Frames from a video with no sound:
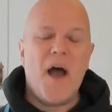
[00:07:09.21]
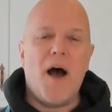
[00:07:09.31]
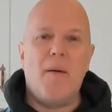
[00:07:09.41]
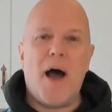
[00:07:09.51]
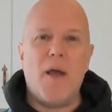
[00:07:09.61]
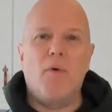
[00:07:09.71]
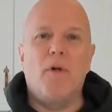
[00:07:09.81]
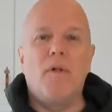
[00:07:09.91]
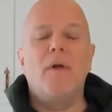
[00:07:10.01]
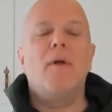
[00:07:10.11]
I
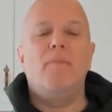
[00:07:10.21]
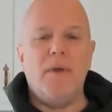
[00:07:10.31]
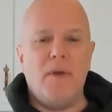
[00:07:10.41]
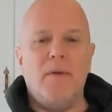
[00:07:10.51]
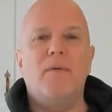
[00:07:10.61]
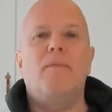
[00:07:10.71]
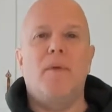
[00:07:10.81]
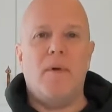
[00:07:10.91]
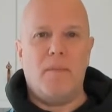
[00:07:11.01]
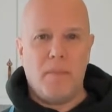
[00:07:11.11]
will be
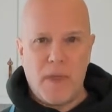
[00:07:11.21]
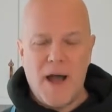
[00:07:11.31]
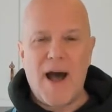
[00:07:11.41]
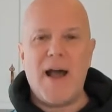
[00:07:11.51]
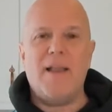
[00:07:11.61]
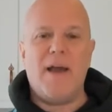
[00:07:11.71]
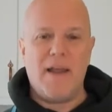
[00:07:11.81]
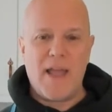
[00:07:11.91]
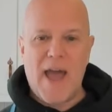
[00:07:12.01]
highlighting